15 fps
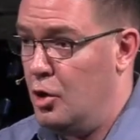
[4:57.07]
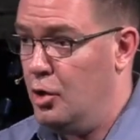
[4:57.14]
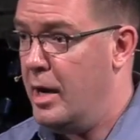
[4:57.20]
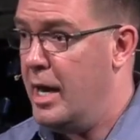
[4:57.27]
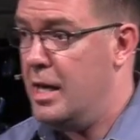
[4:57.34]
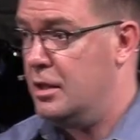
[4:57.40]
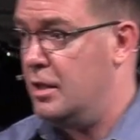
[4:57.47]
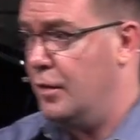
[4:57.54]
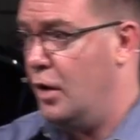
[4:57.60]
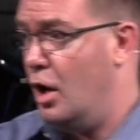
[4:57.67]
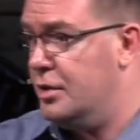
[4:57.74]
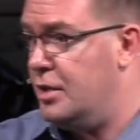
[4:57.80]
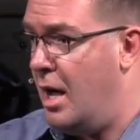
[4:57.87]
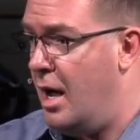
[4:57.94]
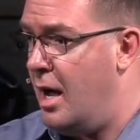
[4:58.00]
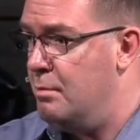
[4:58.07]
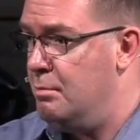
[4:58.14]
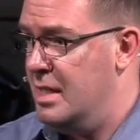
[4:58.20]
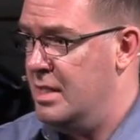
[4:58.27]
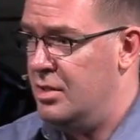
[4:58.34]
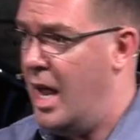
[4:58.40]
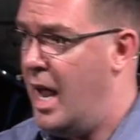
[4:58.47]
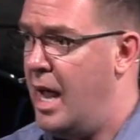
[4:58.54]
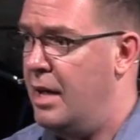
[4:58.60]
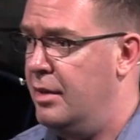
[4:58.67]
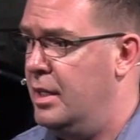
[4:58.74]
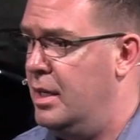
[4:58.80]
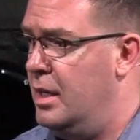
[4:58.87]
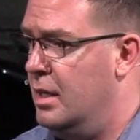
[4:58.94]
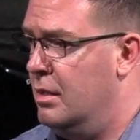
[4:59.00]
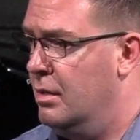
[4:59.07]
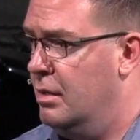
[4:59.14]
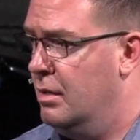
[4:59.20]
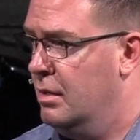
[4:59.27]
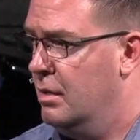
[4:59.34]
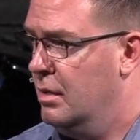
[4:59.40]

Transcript: greatest of all time mentality.